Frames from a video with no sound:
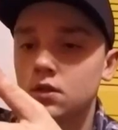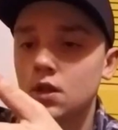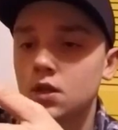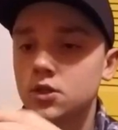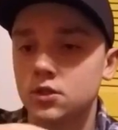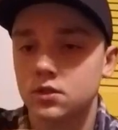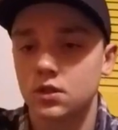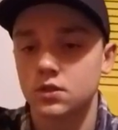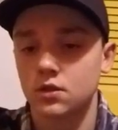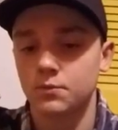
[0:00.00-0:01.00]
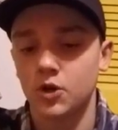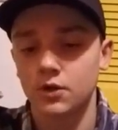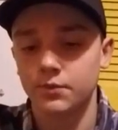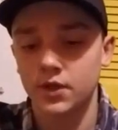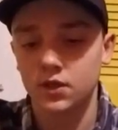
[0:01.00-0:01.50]
then it just sits on
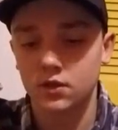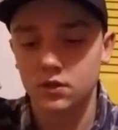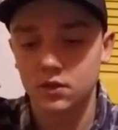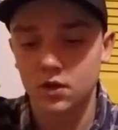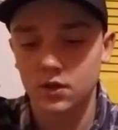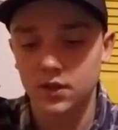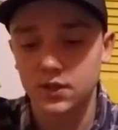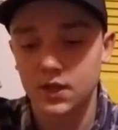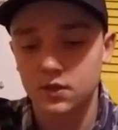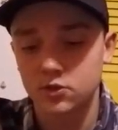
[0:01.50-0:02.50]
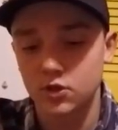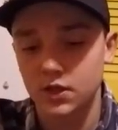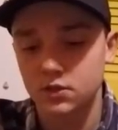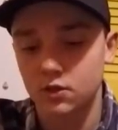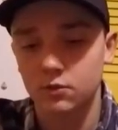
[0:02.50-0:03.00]
bottom like kind of like that and
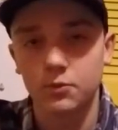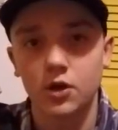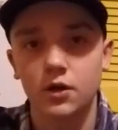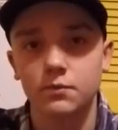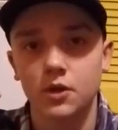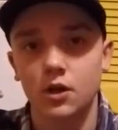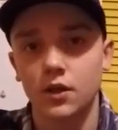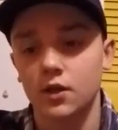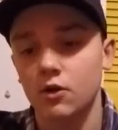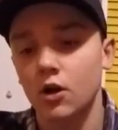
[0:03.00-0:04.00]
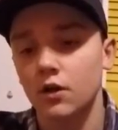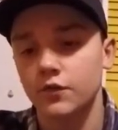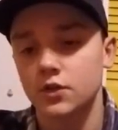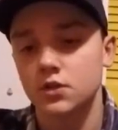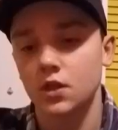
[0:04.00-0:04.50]
drags along bottom, kind of like a
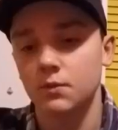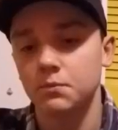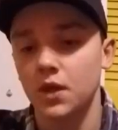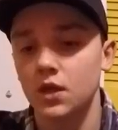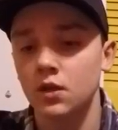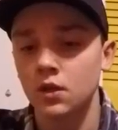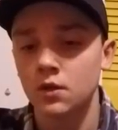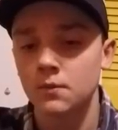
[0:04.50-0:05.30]
crawfish type bait.